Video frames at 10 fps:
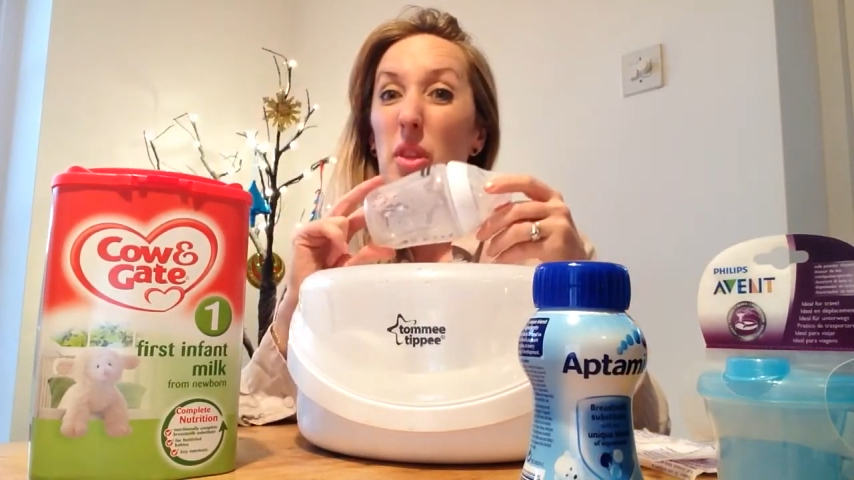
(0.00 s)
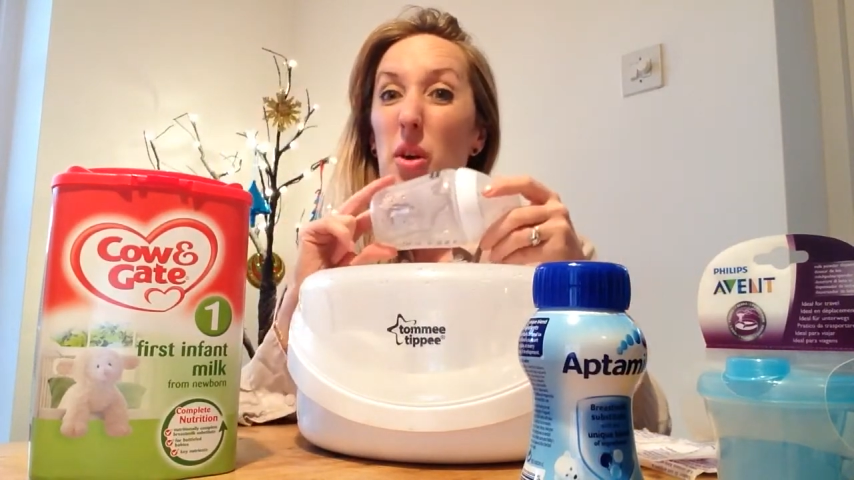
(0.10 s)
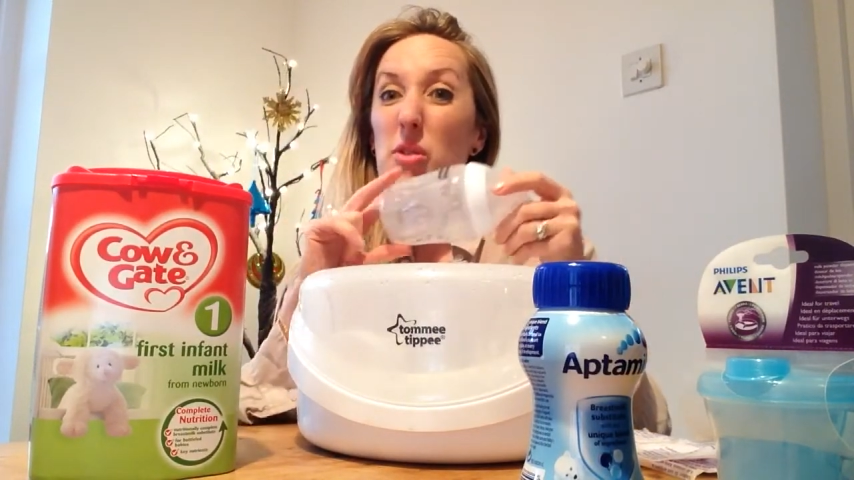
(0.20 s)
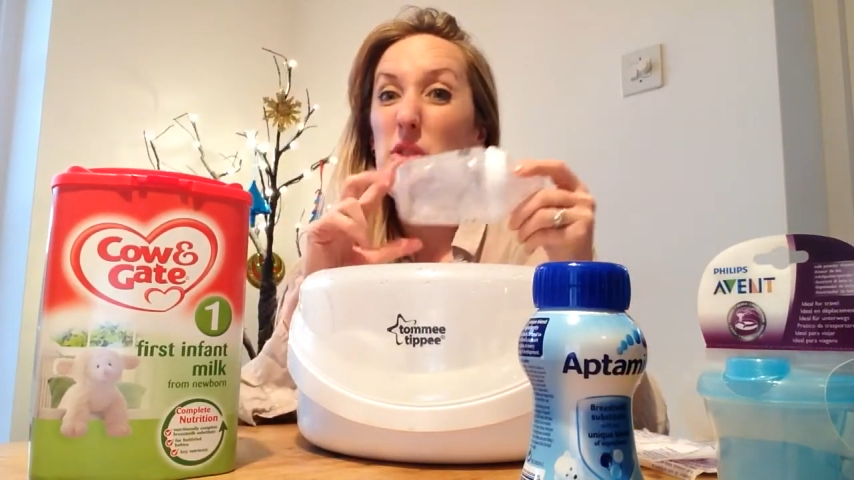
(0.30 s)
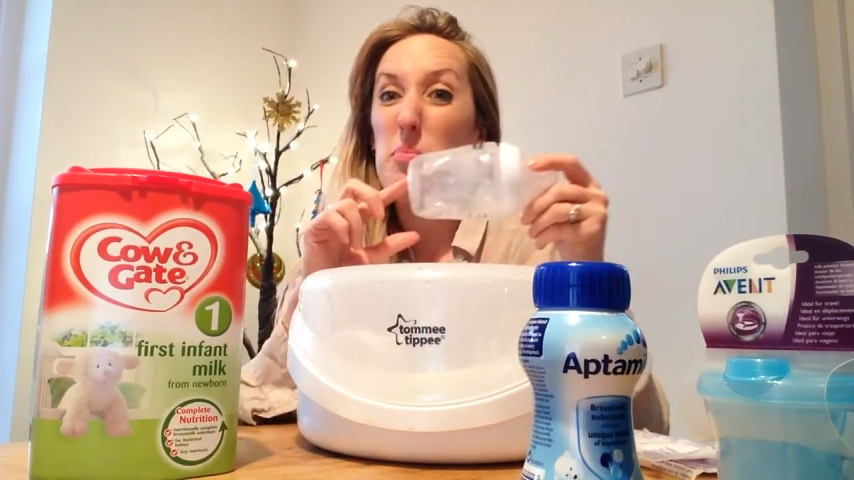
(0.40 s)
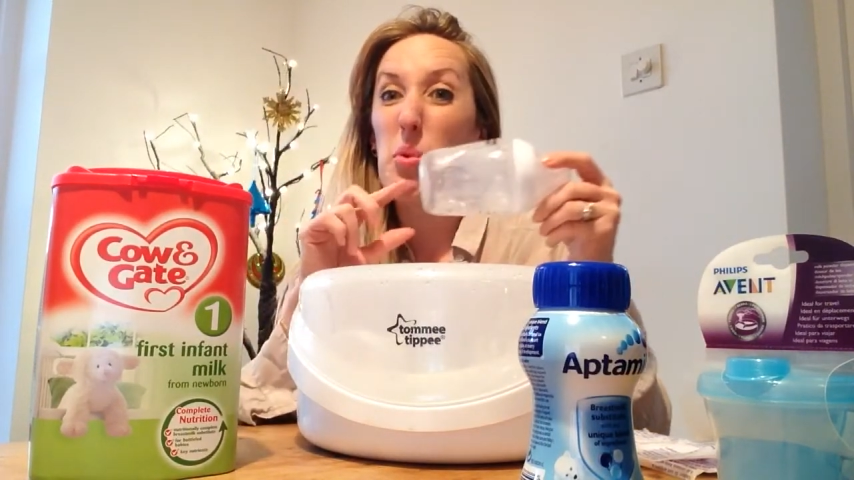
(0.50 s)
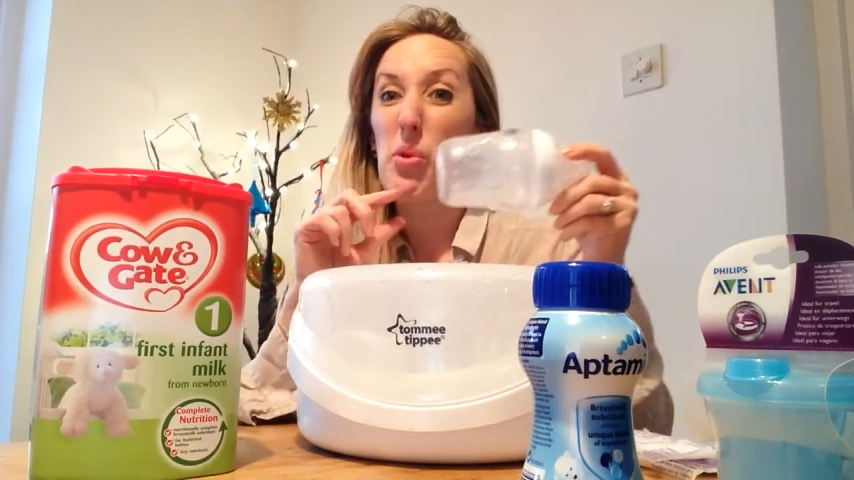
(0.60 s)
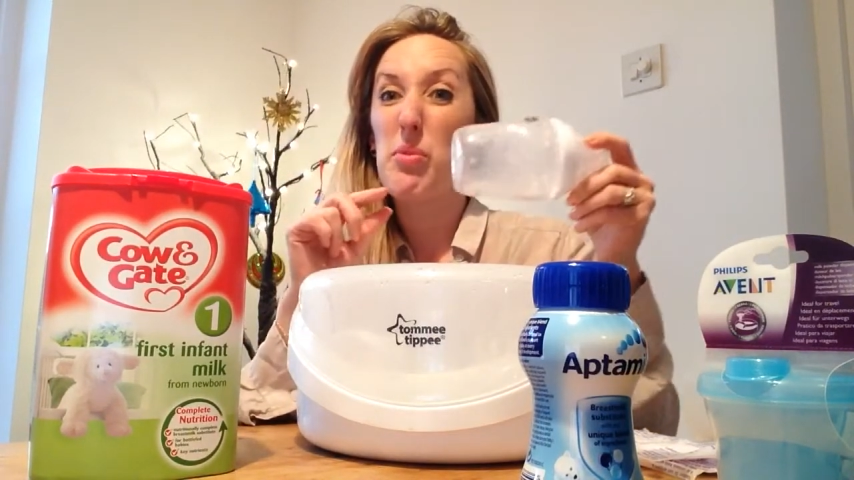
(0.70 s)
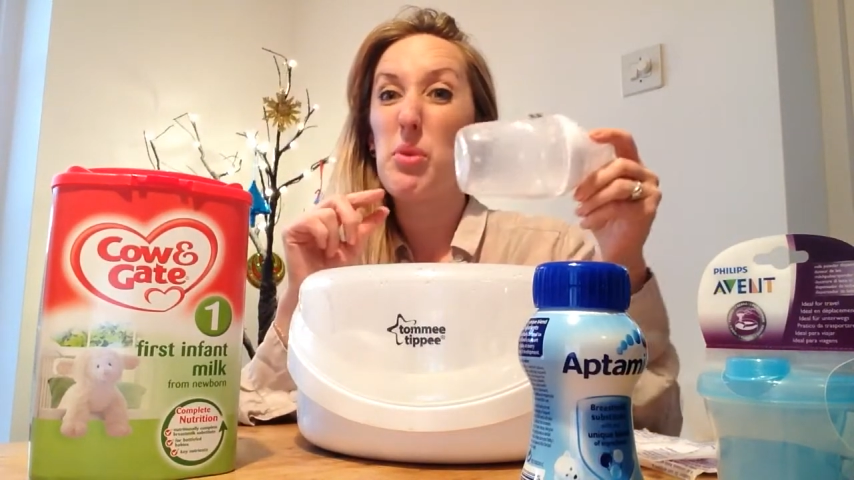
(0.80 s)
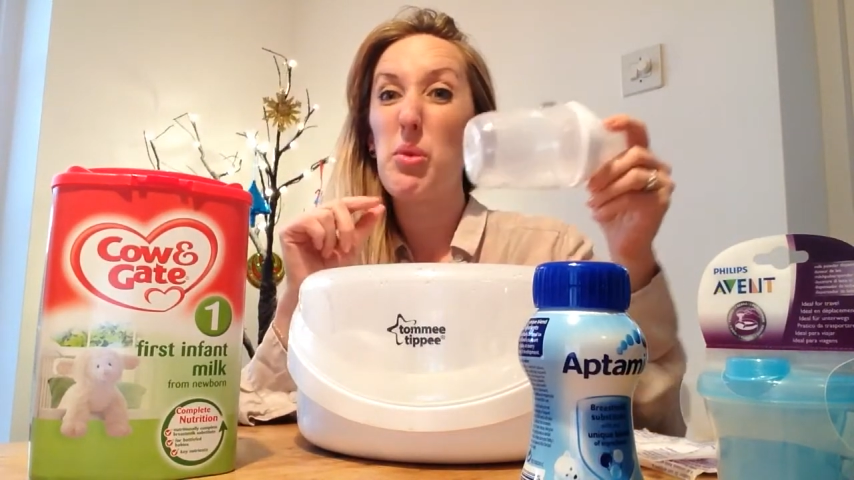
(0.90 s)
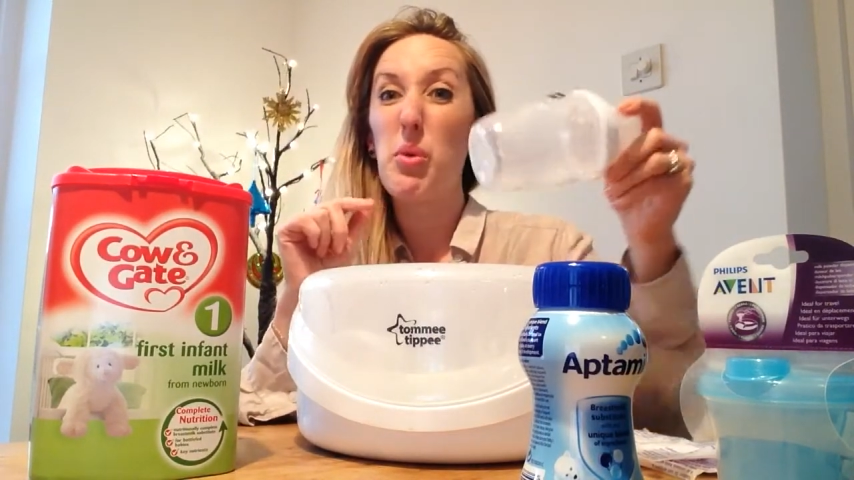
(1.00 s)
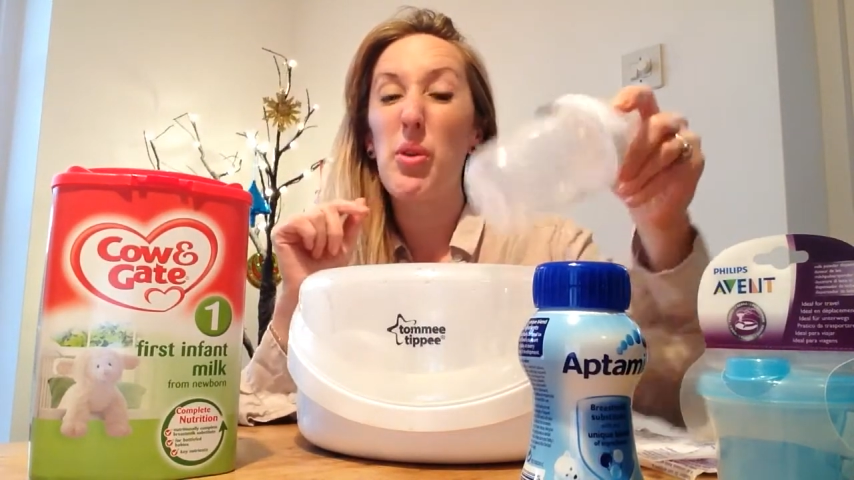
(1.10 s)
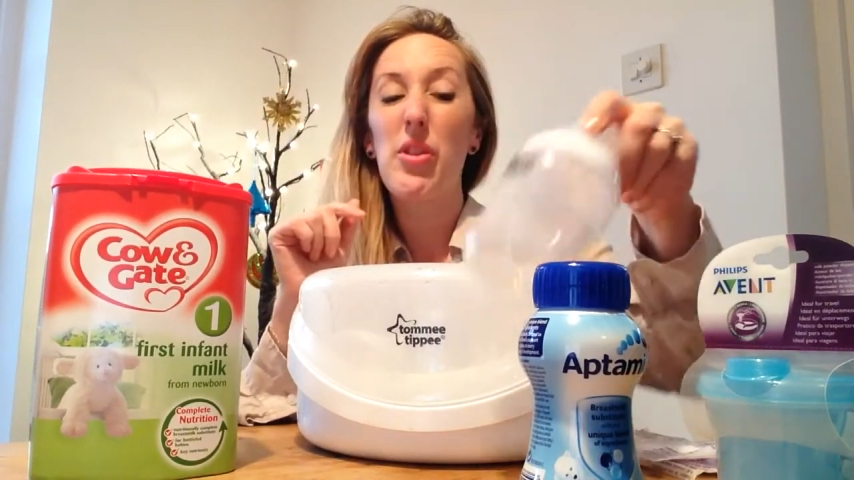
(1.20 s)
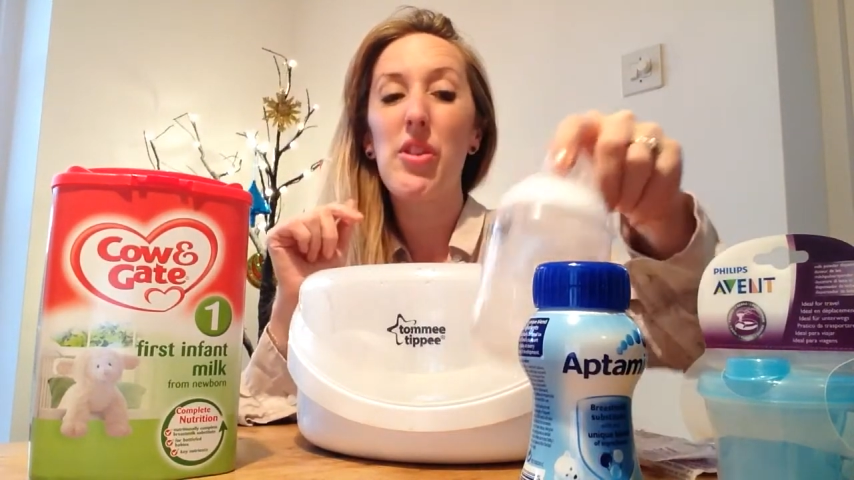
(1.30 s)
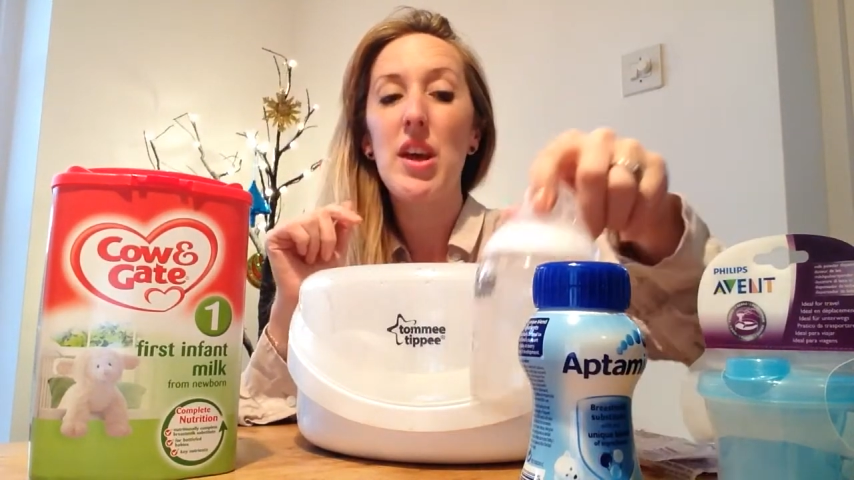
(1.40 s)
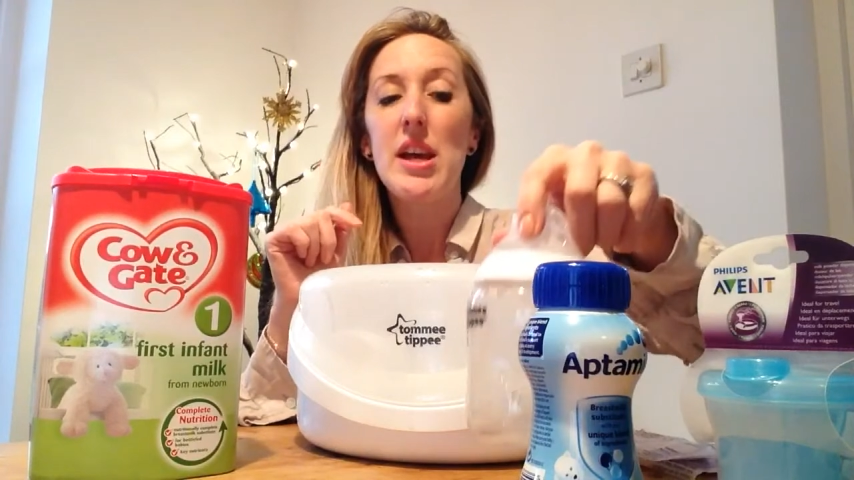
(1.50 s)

those and just bought some new ones.